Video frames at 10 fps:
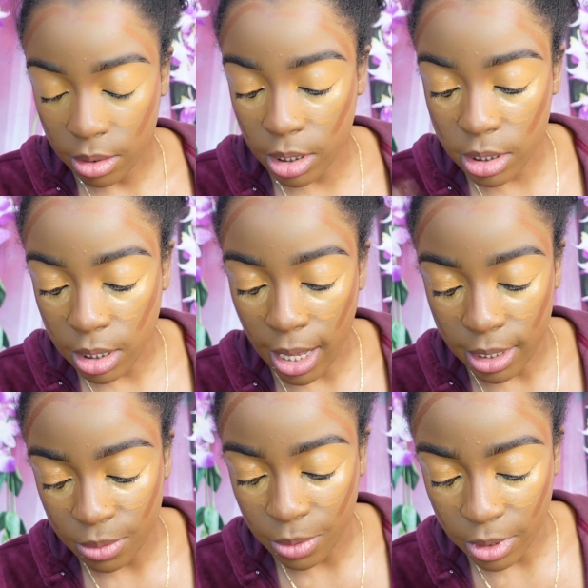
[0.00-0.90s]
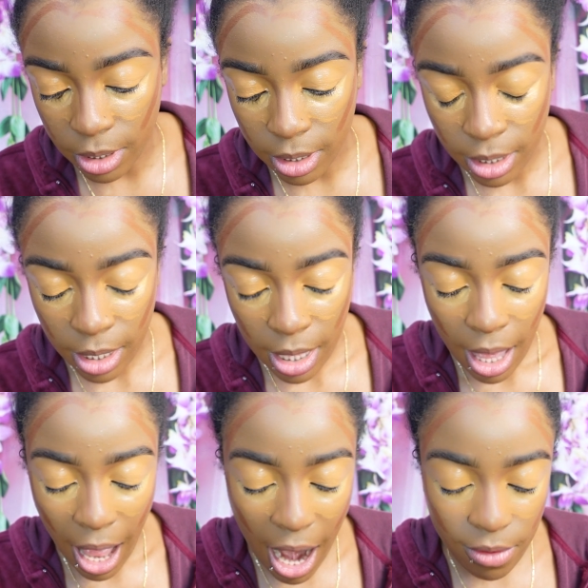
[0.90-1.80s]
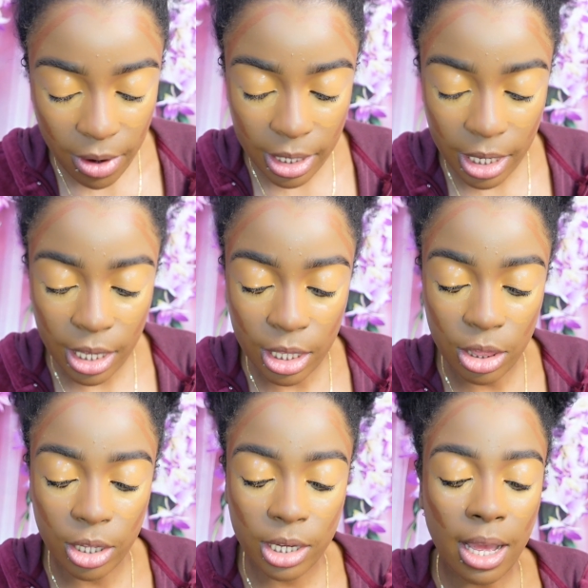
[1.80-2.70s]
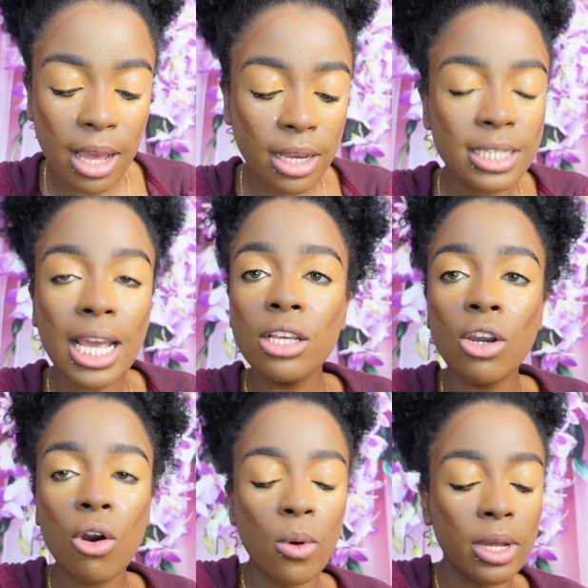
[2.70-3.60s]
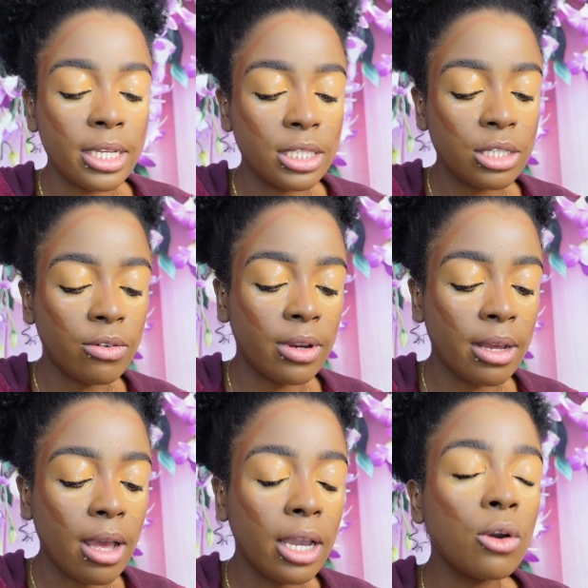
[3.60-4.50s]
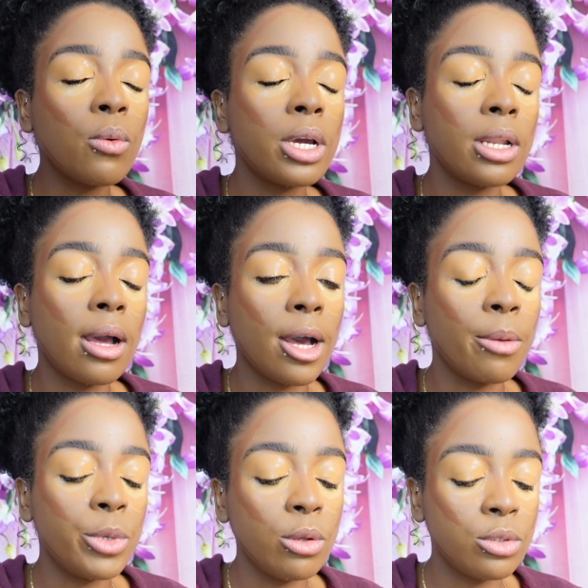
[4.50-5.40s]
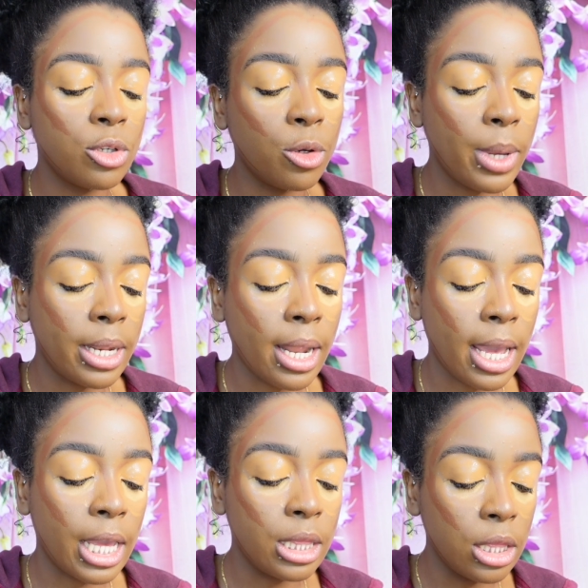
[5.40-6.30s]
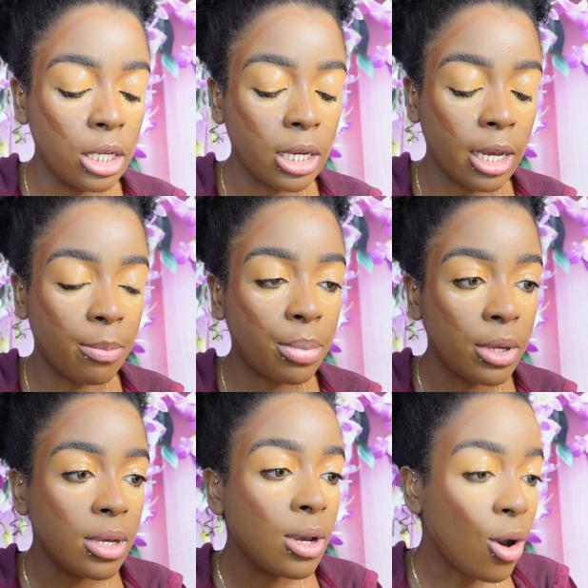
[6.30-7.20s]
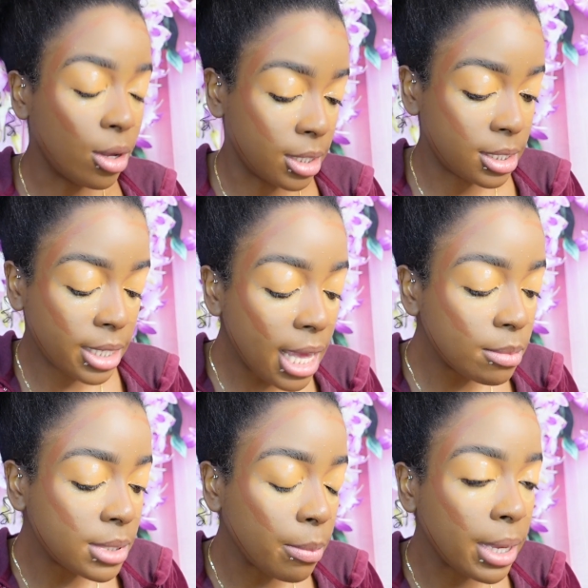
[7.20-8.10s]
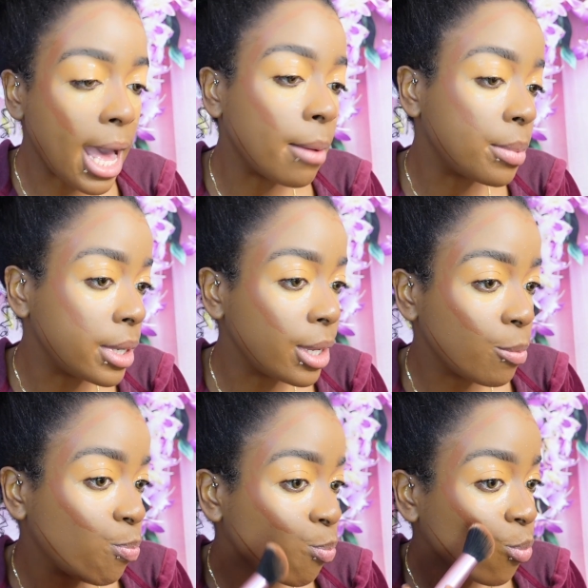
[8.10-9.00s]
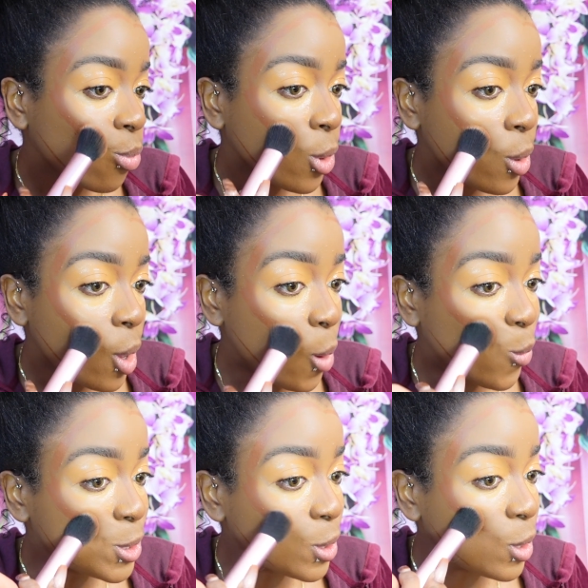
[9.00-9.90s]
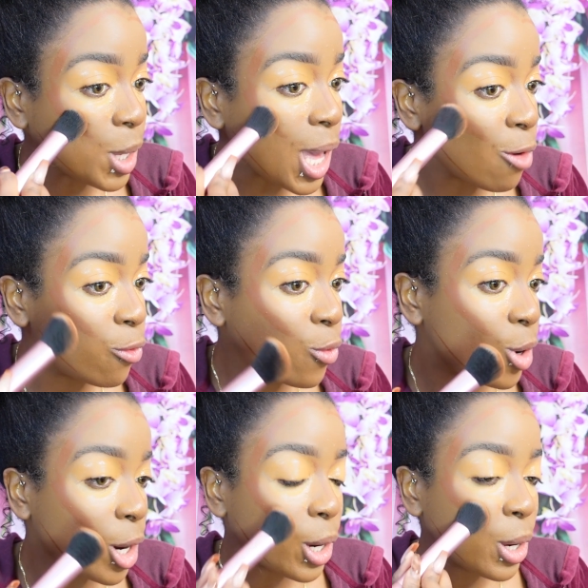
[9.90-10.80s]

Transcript: this last one, I already look, because I go on Instagram, I go on YouTube, and I look up all the scams that be happening and what to look out for.